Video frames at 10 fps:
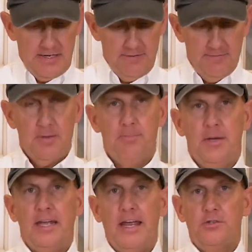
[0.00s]
of the
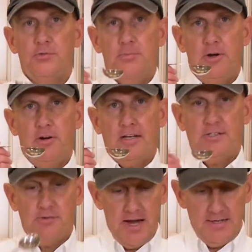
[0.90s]
Big H root beer
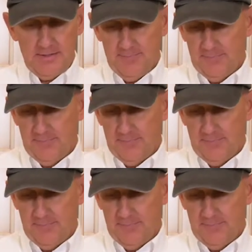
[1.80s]
extract,